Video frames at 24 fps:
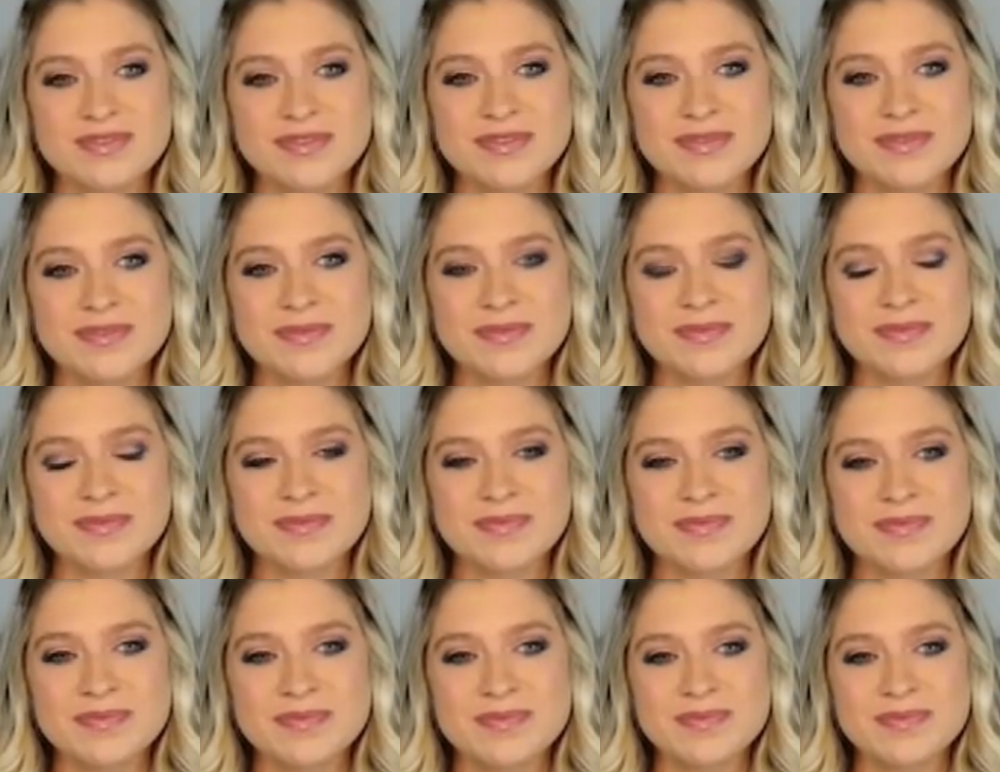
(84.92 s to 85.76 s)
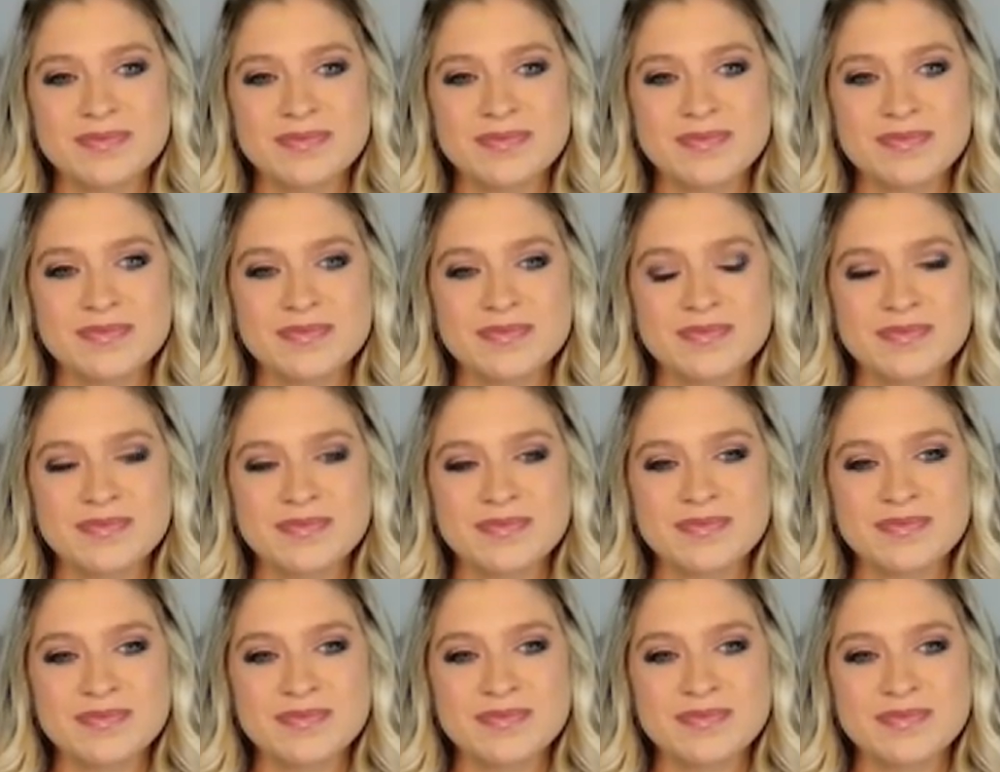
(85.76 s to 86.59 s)

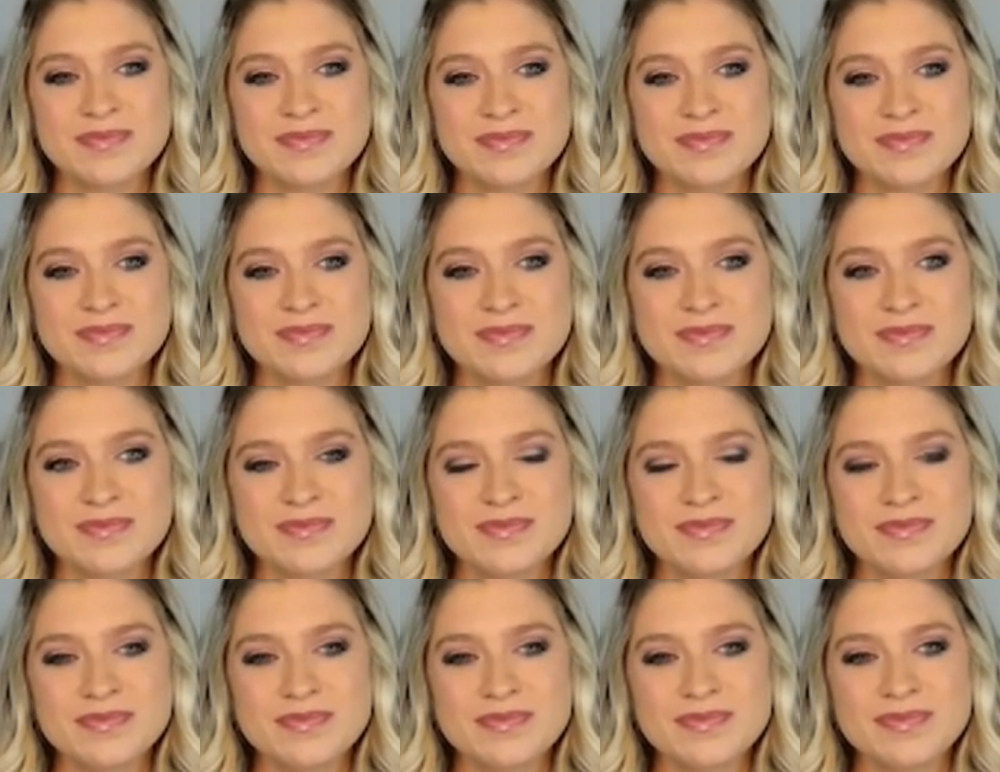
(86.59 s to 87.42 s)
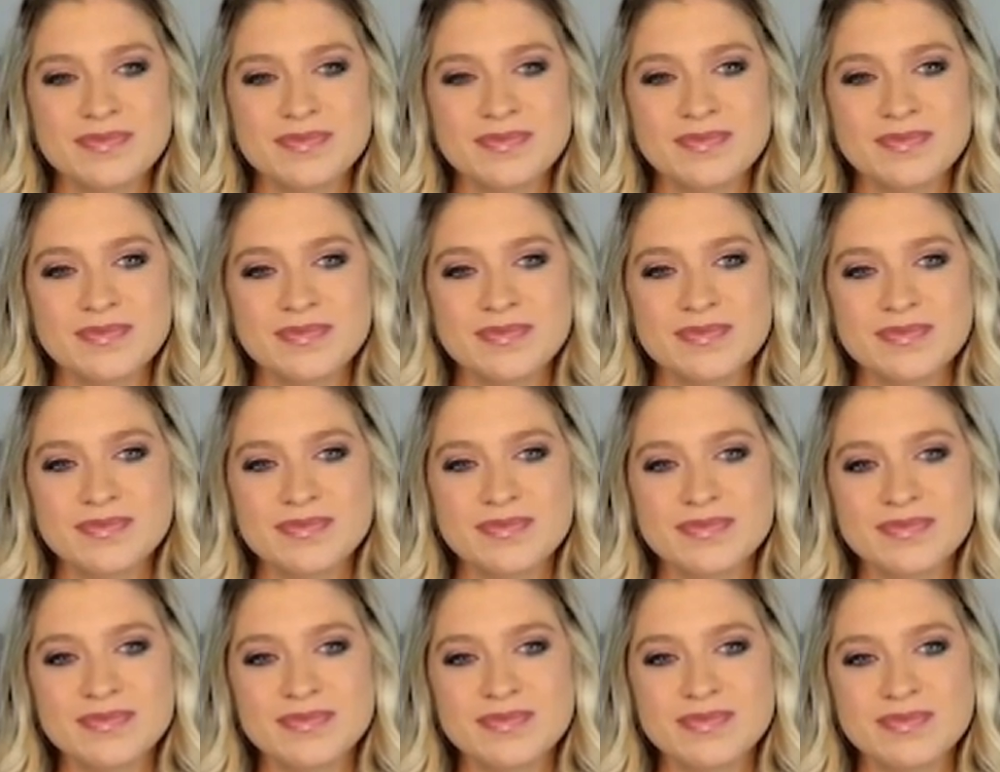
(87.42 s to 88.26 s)

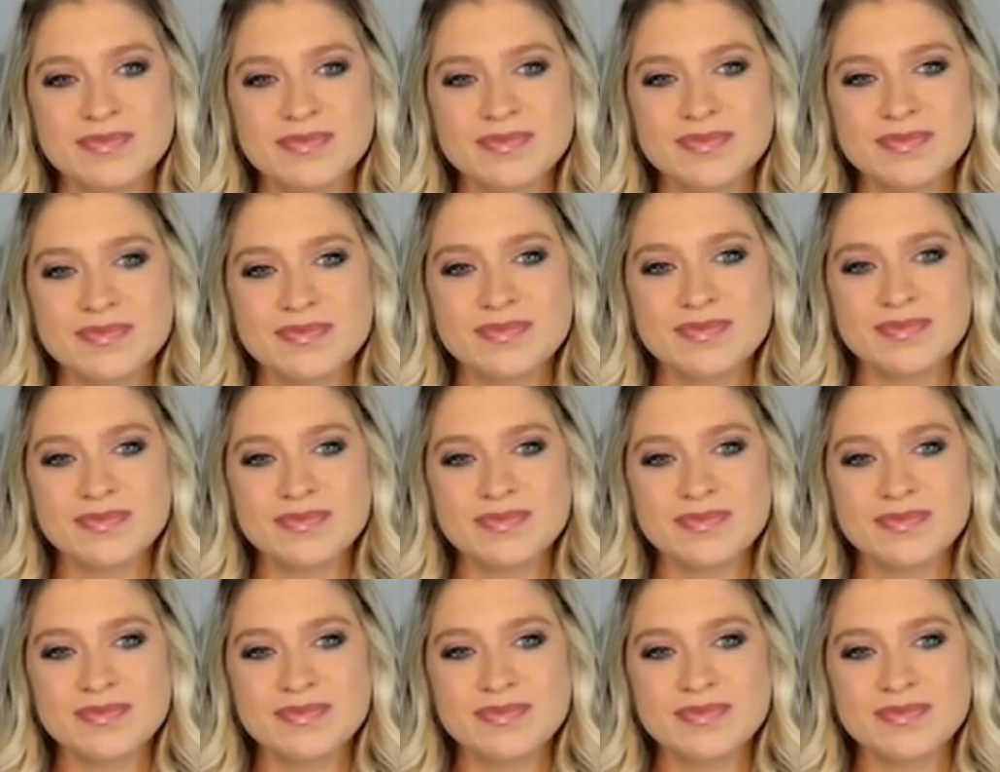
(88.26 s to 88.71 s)
(not speaking)